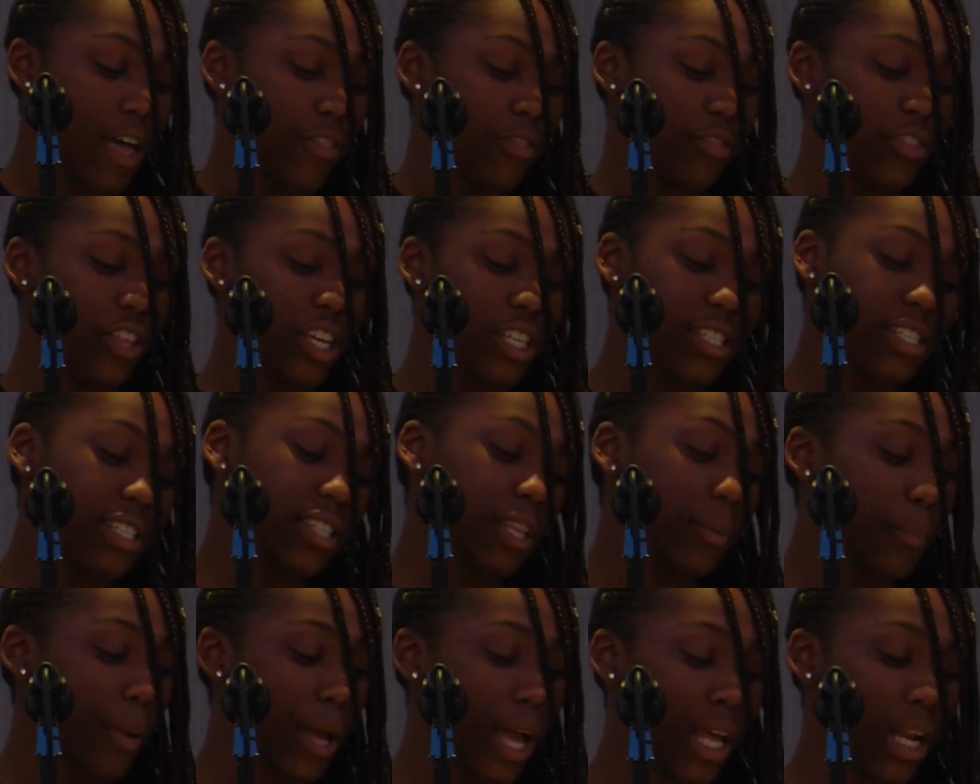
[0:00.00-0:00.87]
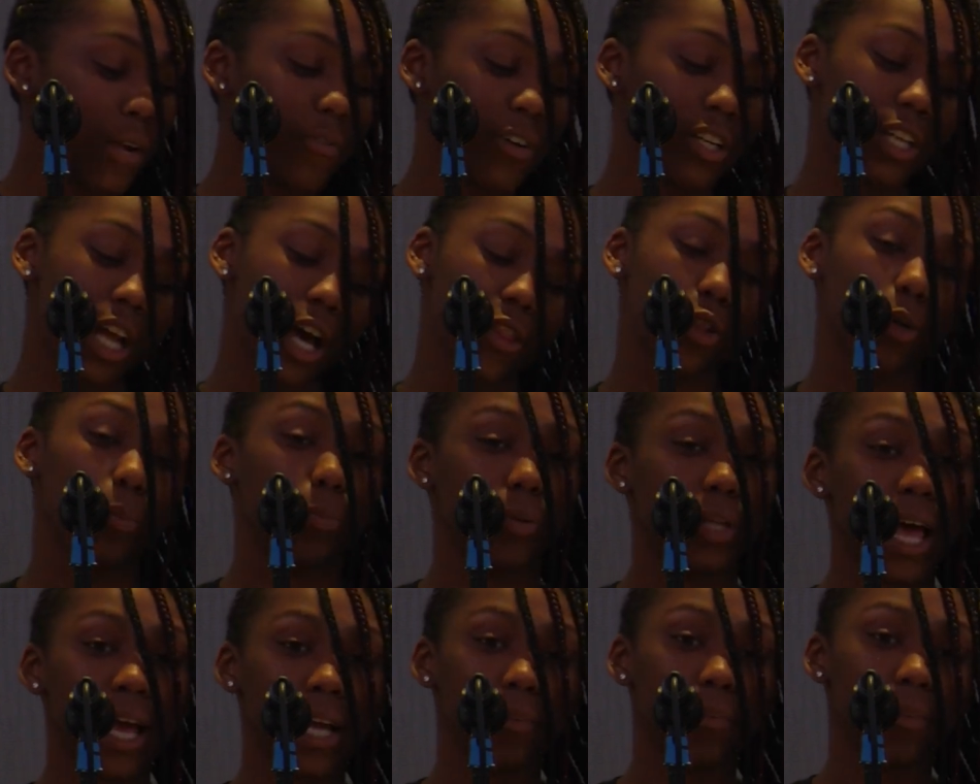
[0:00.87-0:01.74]
This is the pain of another
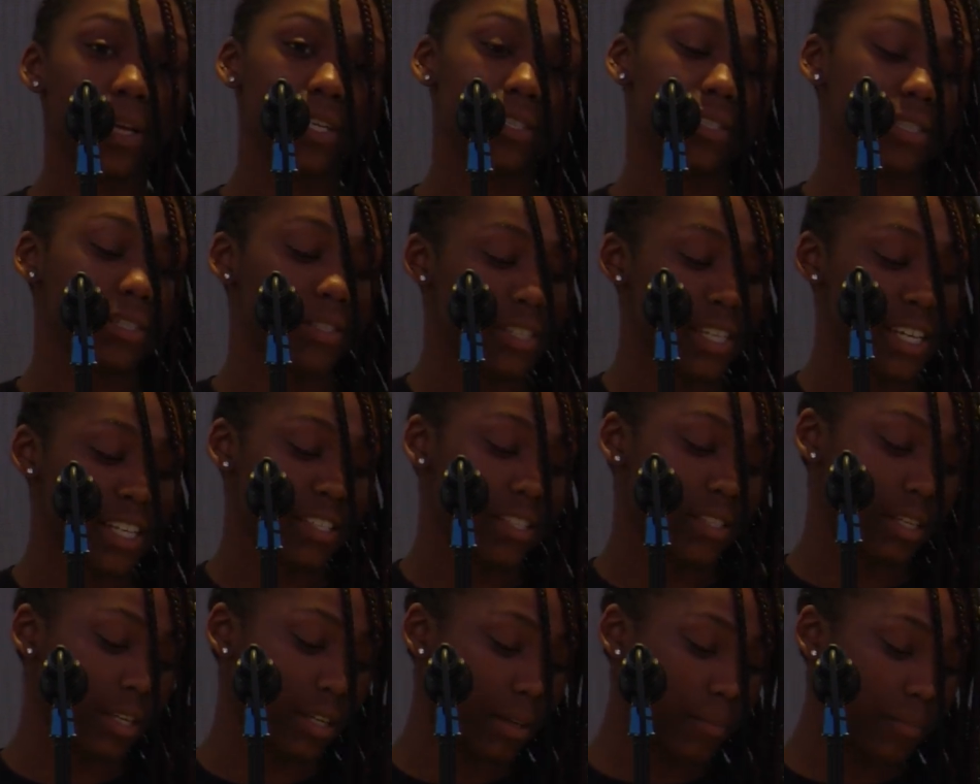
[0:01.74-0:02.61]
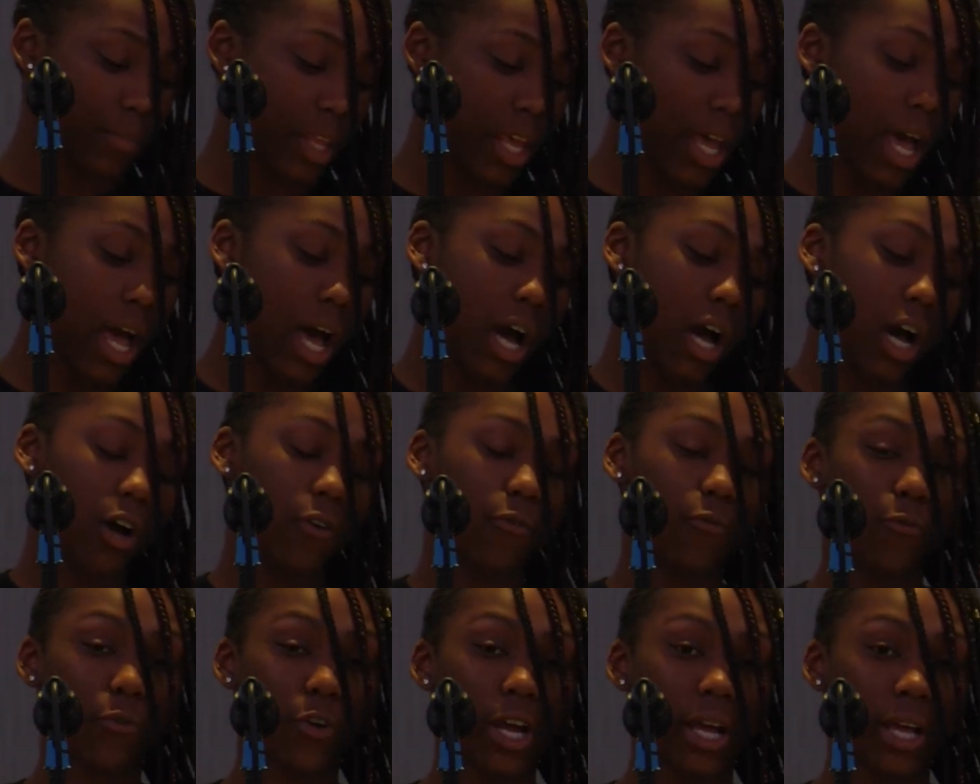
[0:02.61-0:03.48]
black man statistic a
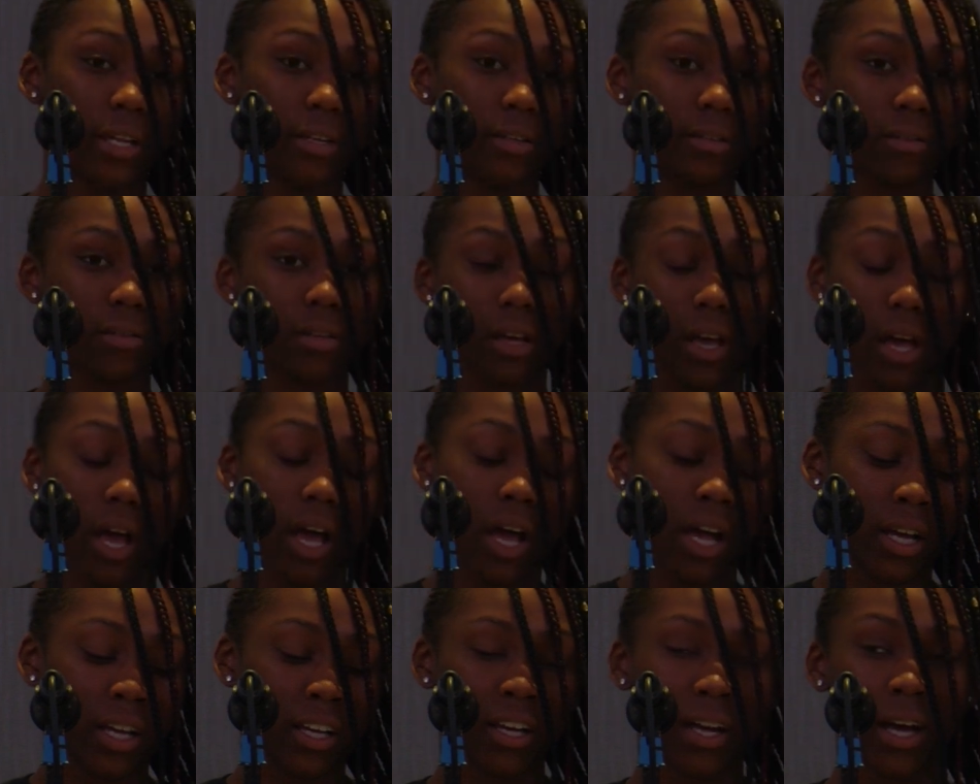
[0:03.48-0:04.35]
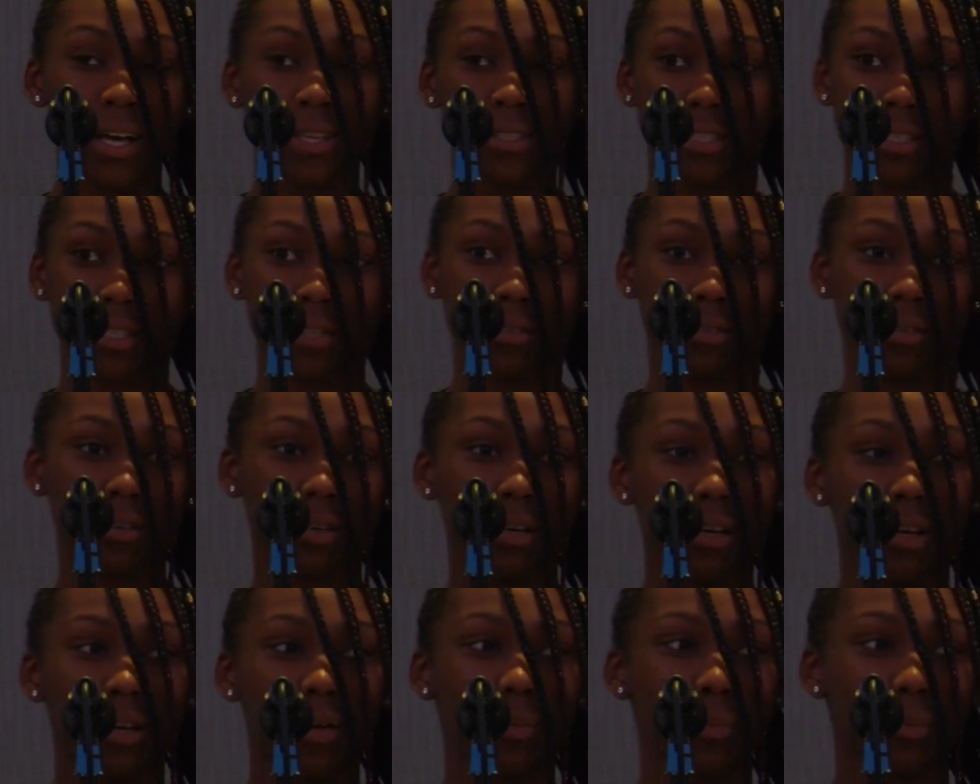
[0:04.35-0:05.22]
friend, cousin,
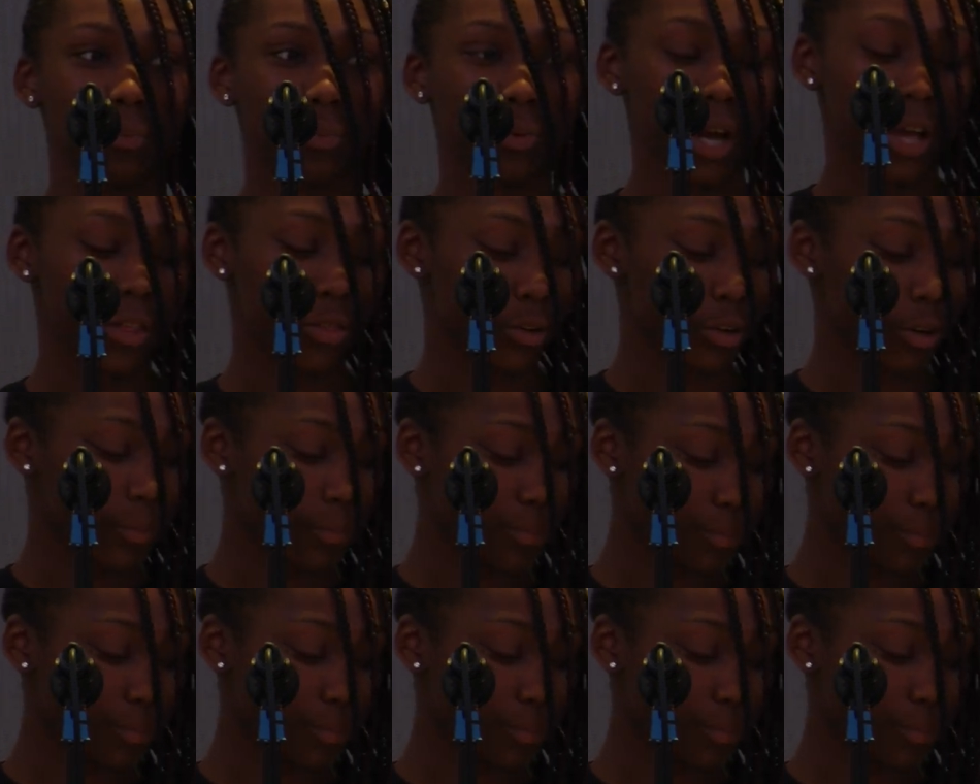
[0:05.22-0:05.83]
brother.